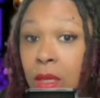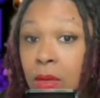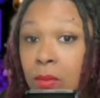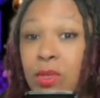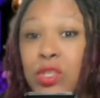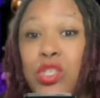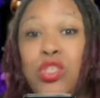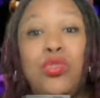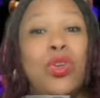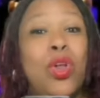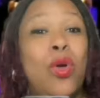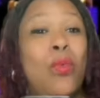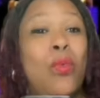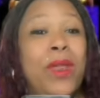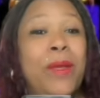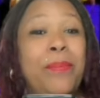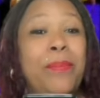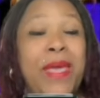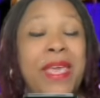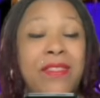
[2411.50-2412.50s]
But you don't want
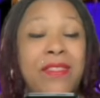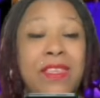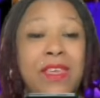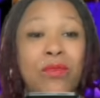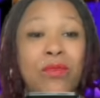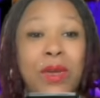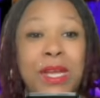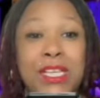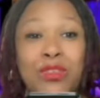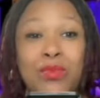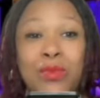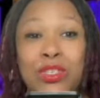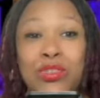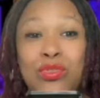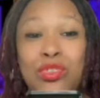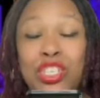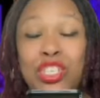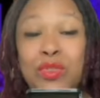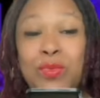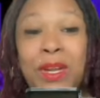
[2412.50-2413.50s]
to make the arrangements. You
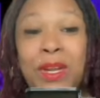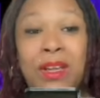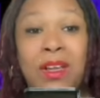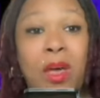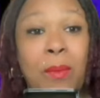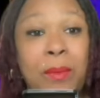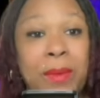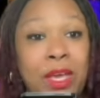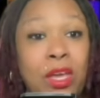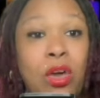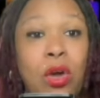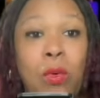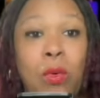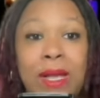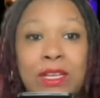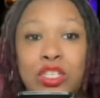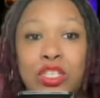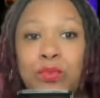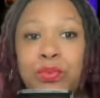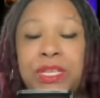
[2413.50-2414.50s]
just want to come and go
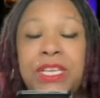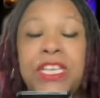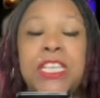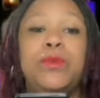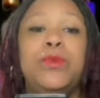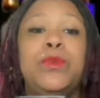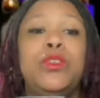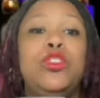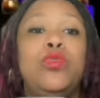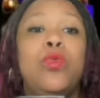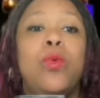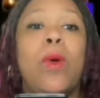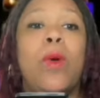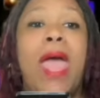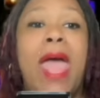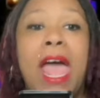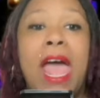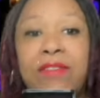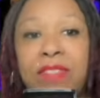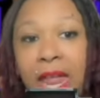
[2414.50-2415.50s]
as you please, but you don't
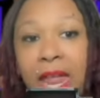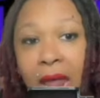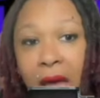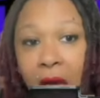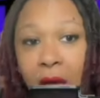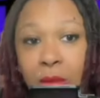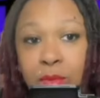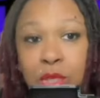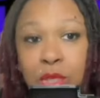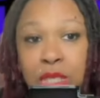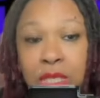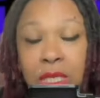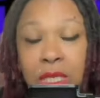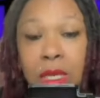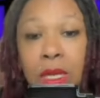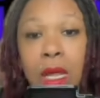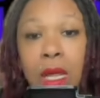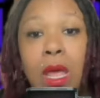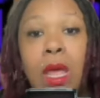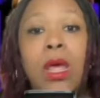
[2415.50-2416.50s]
have that
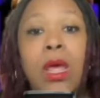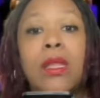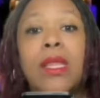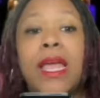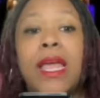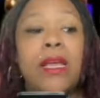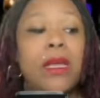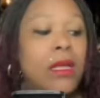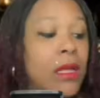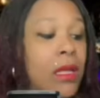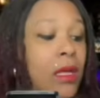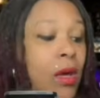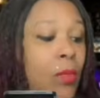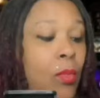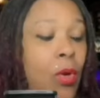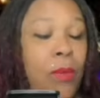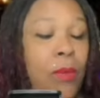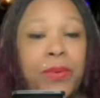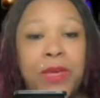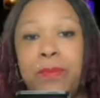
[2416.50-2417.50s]
option. Like, come
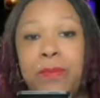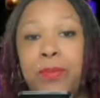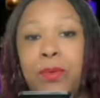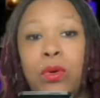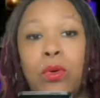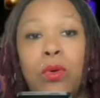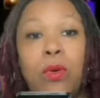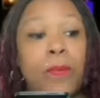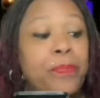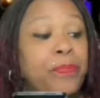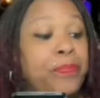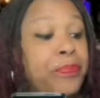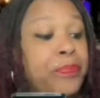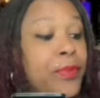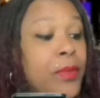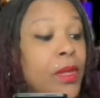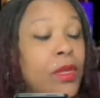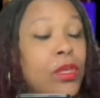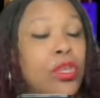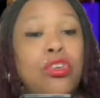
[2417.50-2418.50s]
on, people.
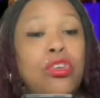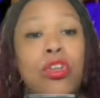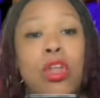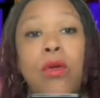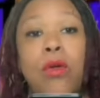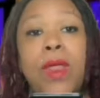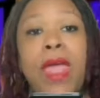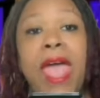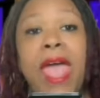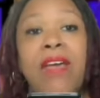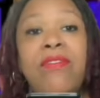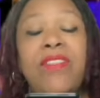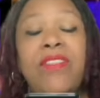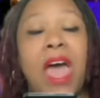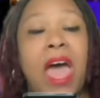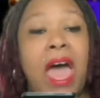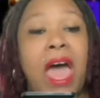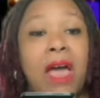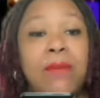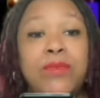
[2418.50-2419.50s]
You don't have the
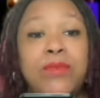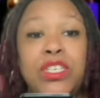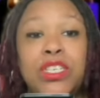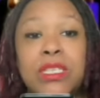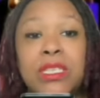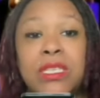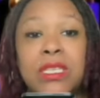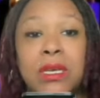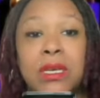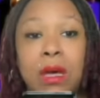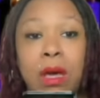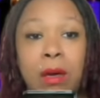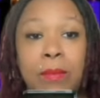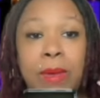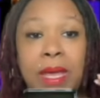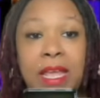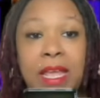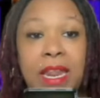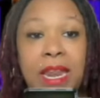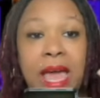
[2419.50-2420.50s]
option to come
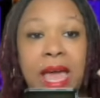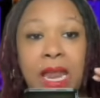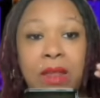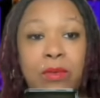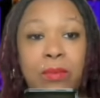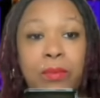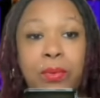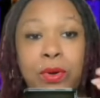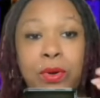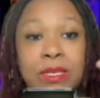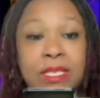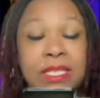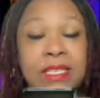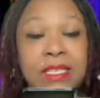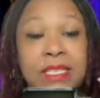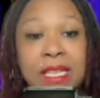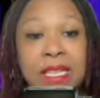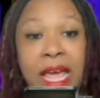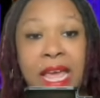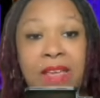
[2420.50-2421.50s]
in and out of a
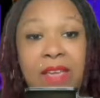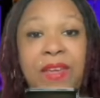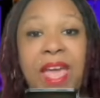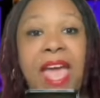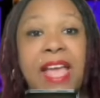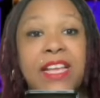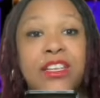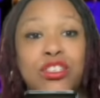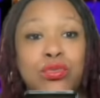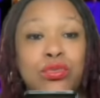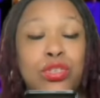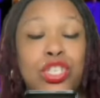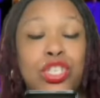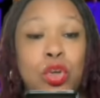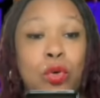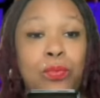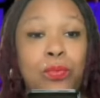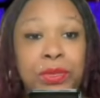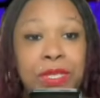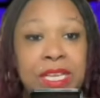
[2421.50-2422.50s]
person's life as you
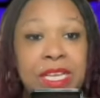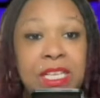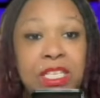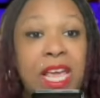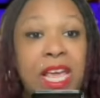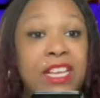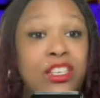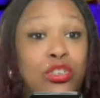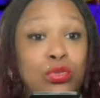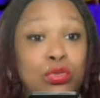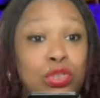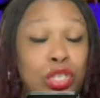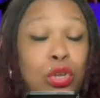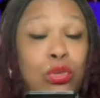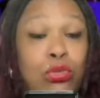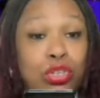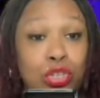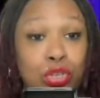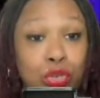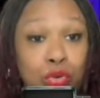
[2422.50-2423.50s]
so please, as you
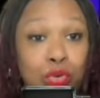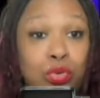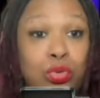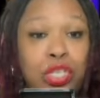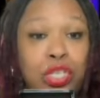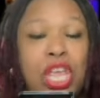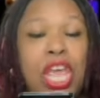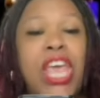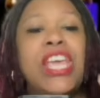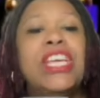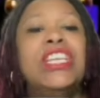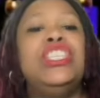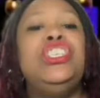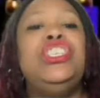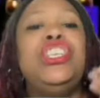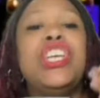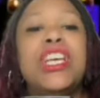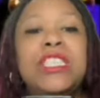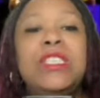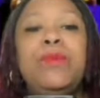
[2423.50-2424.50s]
so choose,
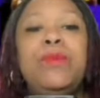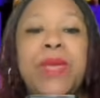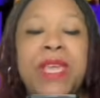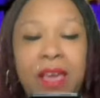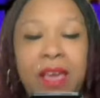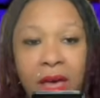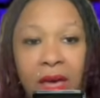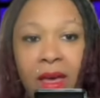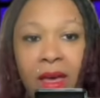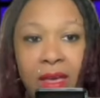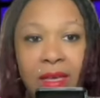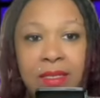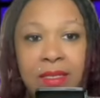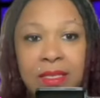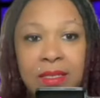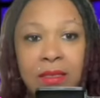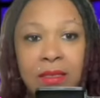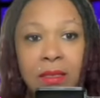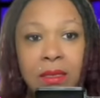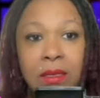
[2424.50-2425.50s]
just
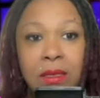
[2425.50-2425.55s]
because